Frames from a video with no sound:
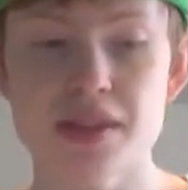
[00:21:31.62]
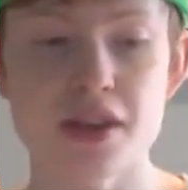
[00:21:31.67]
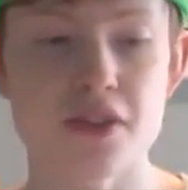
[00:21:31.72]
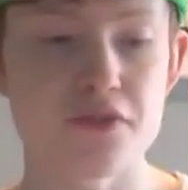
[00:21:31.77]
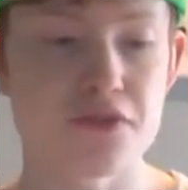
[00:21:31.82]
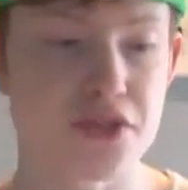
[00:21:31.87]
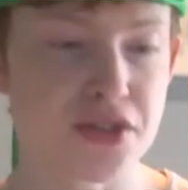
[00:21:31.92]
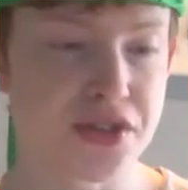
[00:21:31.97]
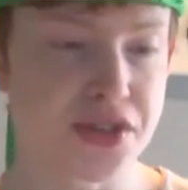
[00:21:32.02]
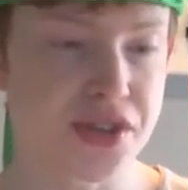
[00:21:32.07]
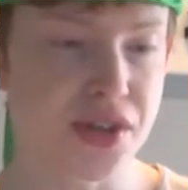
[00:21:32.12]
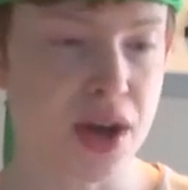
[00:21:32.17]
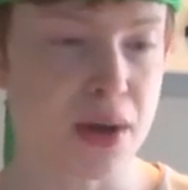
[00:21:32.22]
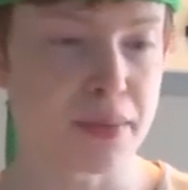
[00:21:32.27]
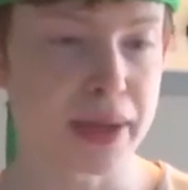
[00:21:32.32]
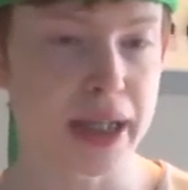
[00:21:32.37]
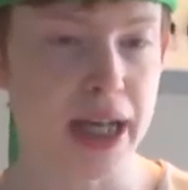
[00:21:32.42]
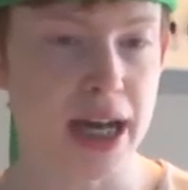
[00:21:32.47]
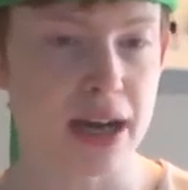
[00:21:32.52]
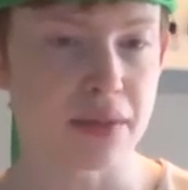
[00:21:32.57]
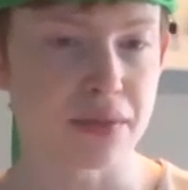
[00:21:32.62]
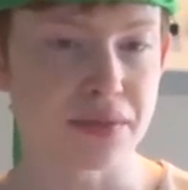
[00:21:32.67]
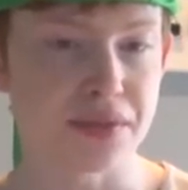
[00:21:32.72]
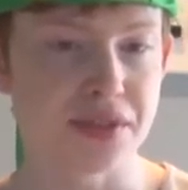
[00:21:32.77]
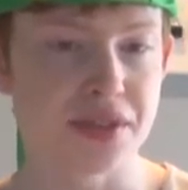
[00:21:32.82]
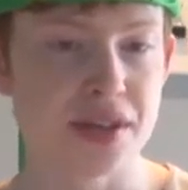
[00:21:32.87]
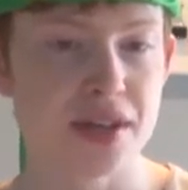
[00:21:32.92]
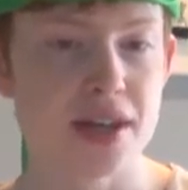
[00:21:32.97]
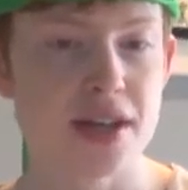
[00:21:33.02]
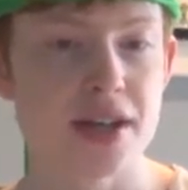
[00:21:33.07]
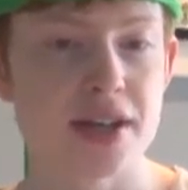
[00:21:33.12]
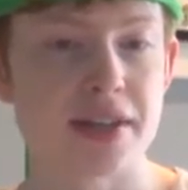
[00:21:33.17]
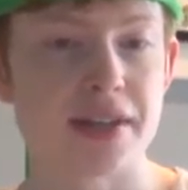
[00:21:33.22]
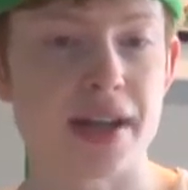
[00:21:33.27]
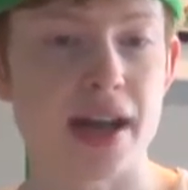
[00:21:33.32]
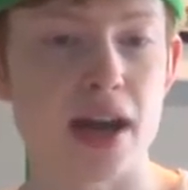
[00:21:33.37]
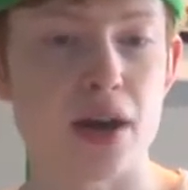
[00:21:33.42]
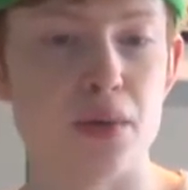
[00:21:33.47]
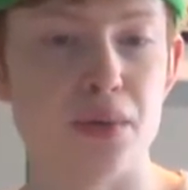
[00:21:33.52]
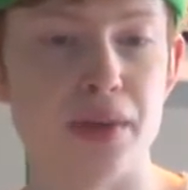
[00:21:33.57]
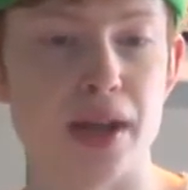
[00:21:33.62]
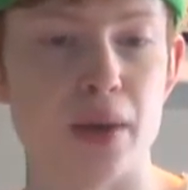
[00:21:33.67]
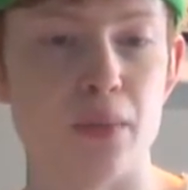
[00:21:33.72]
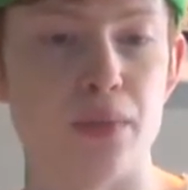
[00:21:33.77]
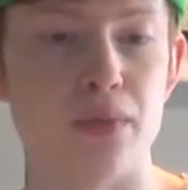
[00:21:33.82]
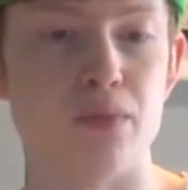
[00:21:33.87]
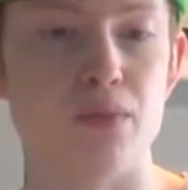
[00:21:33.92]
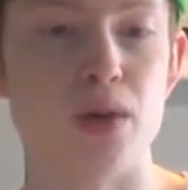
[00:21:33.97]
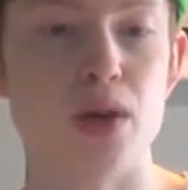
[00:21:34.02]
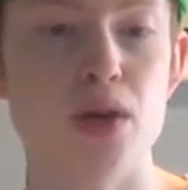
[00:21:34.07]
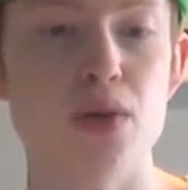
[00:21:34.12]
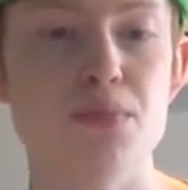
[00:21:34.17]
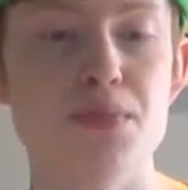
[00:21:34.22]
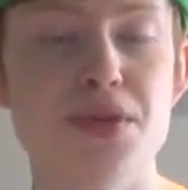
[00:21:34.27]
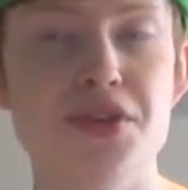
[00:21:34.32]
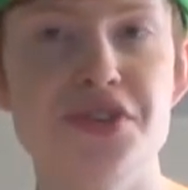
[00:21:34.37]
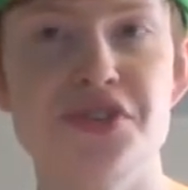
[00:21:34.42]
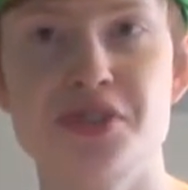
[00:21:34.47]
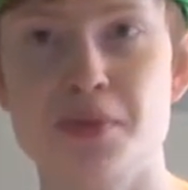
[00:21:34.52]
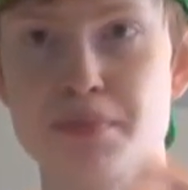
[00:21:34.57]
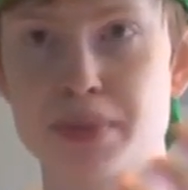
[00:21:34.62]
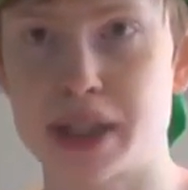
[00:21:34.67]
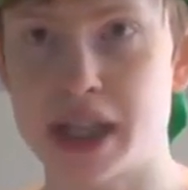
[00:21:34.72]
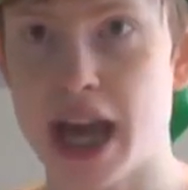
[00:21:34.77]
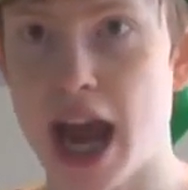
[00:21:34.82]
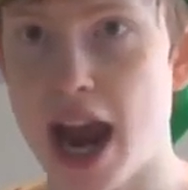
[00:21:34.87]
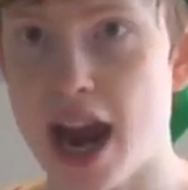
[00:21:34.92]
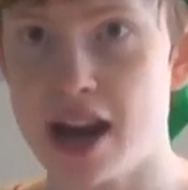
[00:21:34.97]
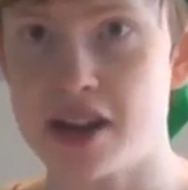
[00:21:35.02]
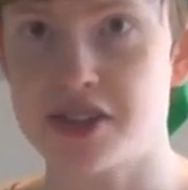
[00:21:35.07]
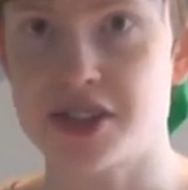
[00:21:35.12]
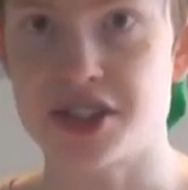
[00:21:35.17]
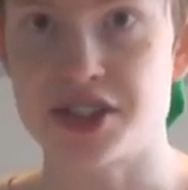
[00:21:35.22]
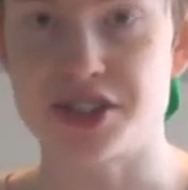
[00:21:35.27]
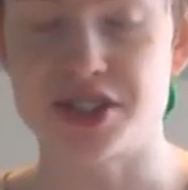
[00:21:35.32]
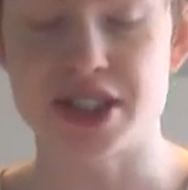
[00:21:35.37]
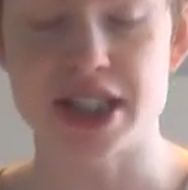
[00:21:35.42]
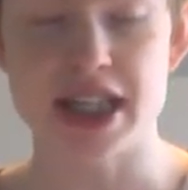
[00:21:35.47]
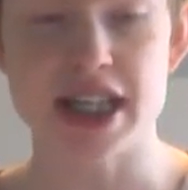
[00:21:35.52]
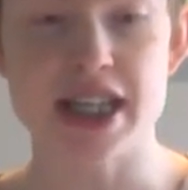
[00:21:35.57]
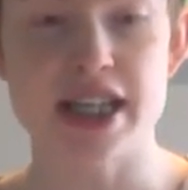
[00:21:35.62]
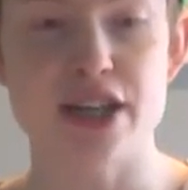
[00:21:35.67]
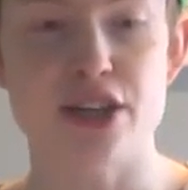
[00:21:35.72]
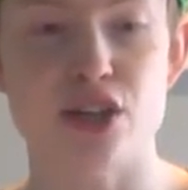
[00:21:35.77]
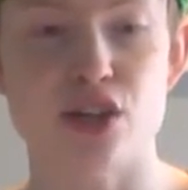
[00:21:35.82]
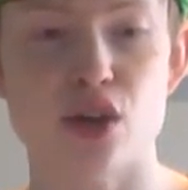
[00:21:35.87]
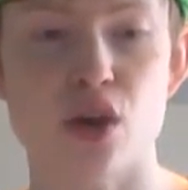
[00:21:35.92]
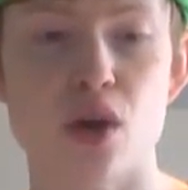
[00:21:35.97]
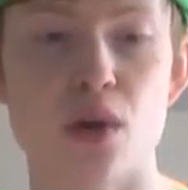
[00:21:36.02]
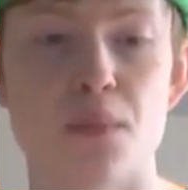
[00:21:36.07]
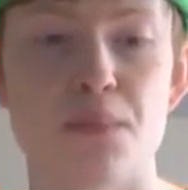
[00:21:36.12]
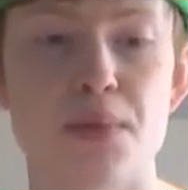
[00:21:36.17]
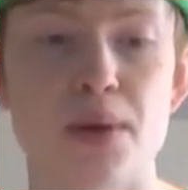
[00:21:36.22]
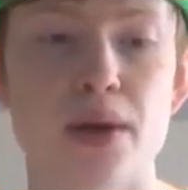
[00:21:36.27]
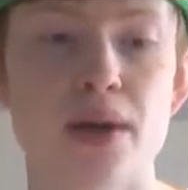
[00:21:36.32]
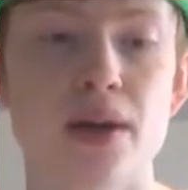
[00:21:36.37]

that's coming out. Now, there were rumours, somebody hacked into the eShop